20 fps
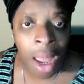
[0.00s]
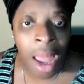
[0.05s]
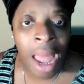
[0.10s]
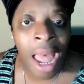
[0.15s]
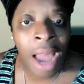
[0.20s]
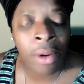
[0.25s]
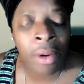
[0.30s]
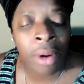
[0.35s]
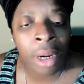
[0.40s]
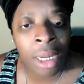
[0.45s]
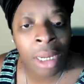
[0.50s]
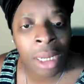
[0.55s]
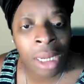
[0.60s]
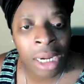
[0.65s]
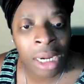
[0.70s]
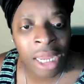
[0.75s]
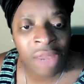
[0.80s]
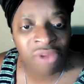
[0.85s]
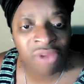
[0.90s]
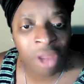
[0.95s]
our good
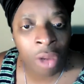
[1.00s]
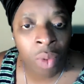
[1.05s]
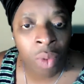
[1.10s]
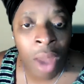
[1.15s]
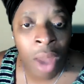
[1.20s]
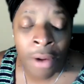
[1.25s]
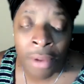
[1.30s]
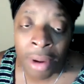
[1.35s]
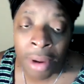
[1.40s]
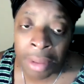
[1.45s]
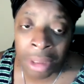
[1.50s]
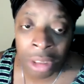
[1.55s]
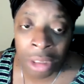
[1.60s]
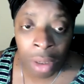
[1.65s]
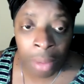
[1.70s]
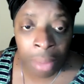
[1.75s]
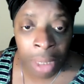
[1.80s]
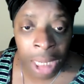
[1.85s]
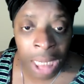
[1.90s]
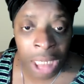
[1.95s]
living, while we was
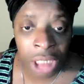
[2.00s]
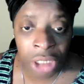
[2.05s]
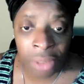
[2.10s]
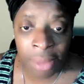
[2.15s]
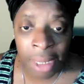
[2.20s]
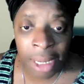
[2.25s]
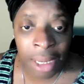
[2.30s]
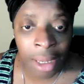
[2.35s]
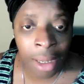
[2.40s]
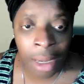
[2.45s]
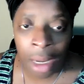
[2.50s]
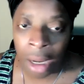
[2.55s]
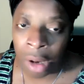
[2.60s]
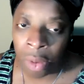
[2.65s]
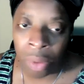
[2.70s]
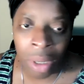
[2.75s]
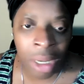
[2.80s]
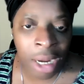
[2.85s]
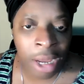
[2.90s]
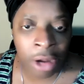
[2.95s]
on punishment.
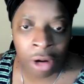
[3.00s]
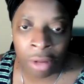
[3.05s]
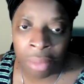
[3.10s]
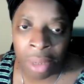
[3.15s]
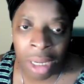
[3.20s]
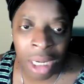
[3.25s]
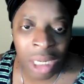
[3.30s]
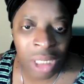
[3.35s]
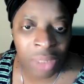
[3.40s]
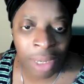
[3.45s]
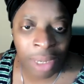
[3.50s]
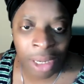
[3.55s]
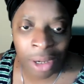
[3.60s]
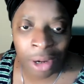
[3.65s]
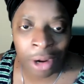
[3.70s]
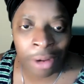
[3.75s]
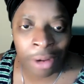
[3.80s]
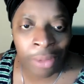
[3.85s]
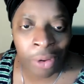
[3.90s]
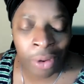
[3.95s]
We're not on punishment
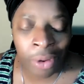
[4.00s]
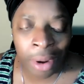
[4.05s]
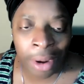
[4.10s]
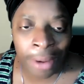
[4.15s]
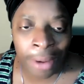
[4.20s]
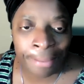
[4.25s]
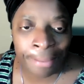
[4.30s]
no more.